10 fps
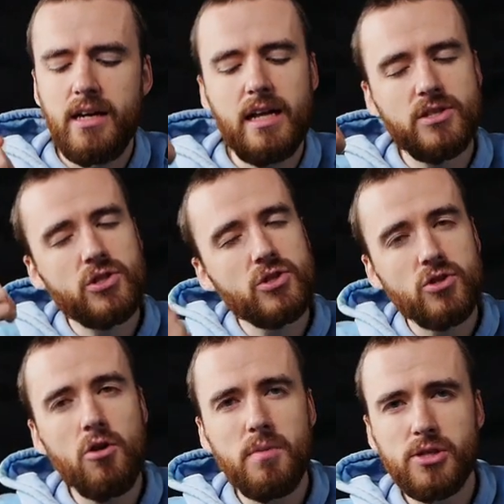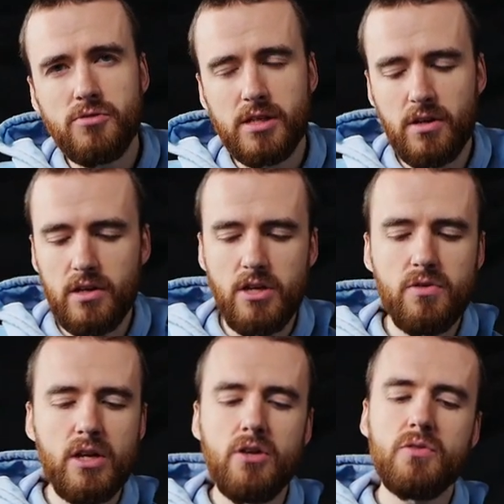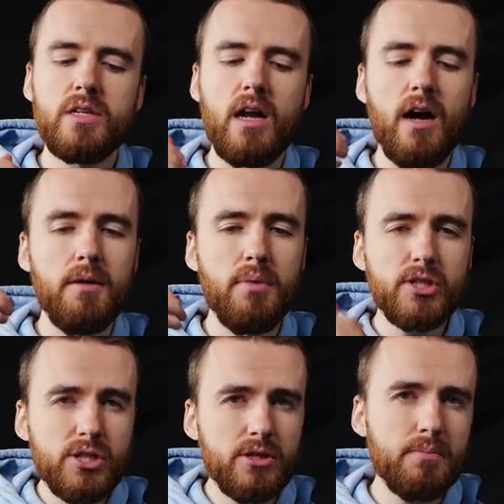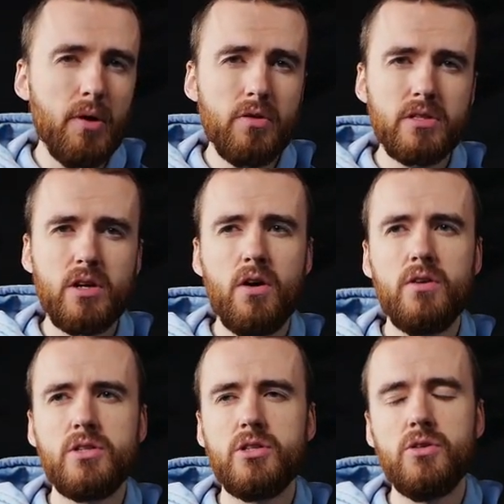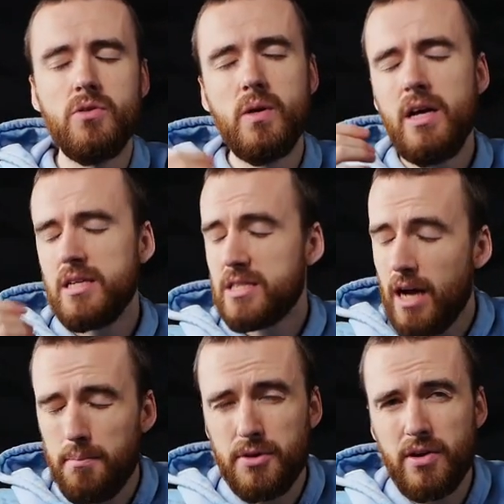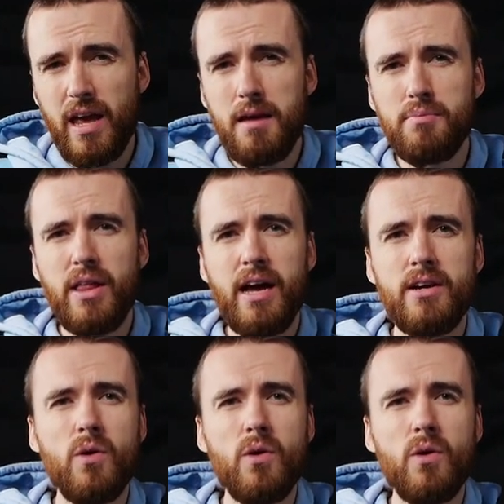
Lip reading: It has so much utility. You can use it on a bunch of your opponent's cards to stop their game plan